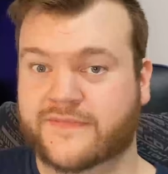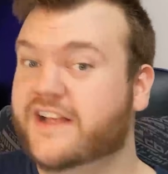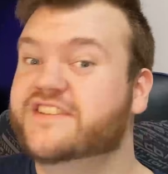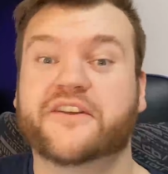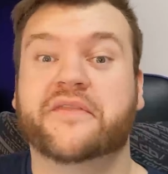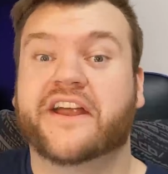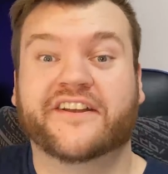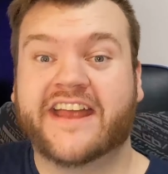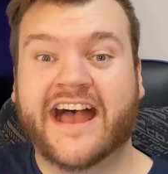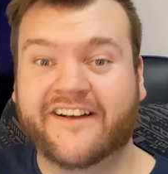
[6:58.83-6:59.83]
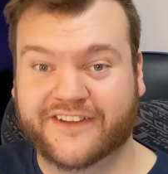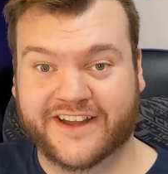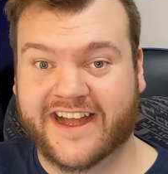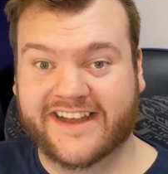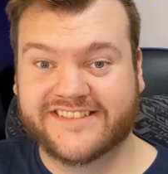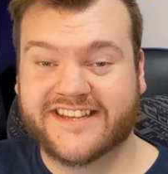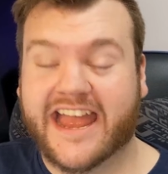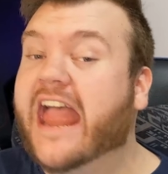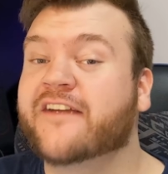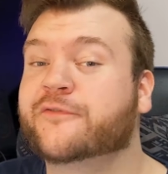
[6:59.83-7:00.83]
So there you have it, guys.
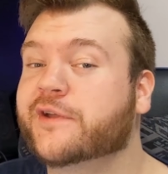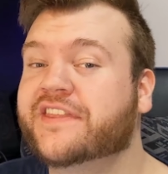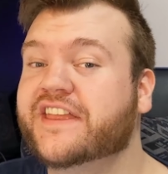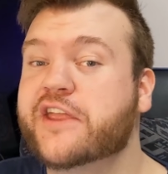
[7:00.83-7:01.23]
Everything